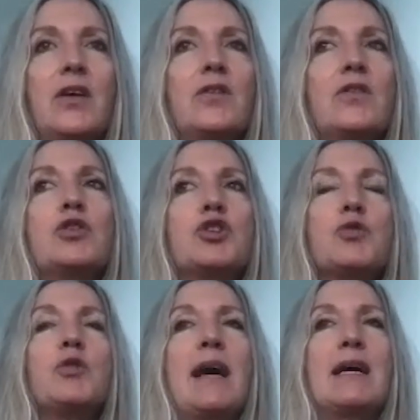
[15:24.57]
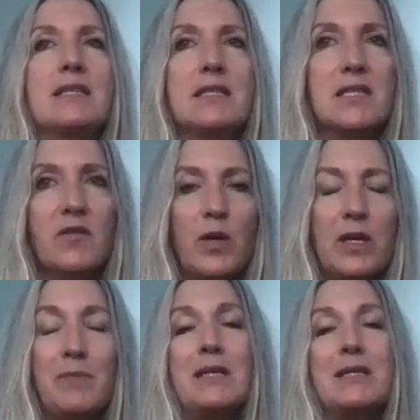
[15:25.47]
the true essence of what
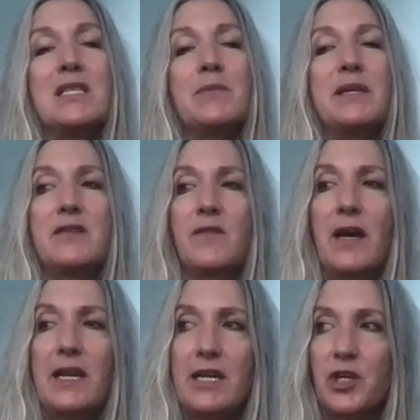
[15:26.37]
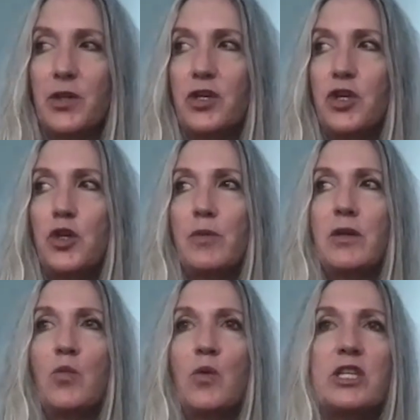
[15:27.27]
it means to be a divine angelic
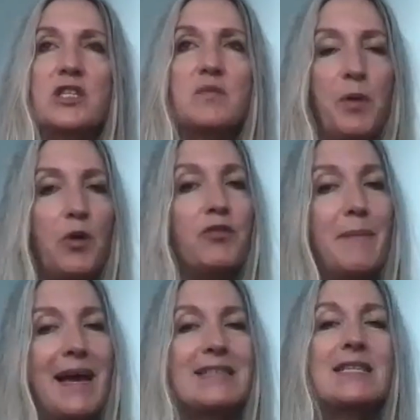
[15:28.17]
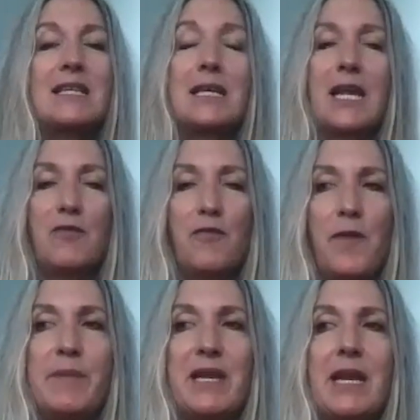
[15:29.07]
human, which is both masculine and
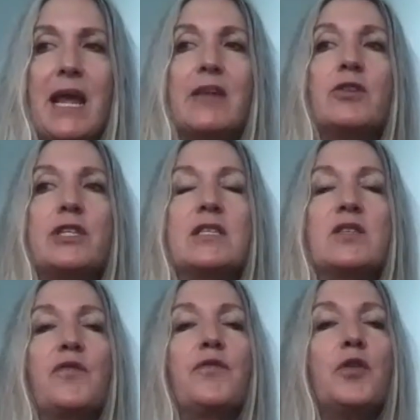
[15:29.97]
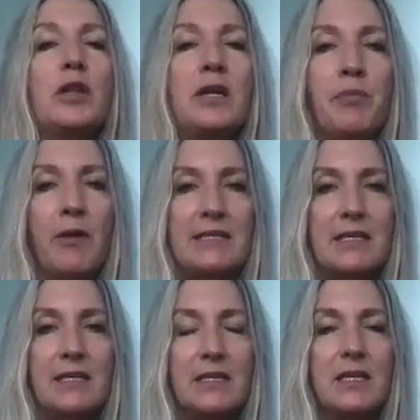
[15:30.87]
feminine energies fully
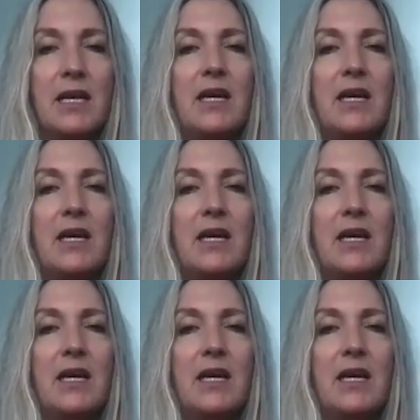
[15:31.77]
present,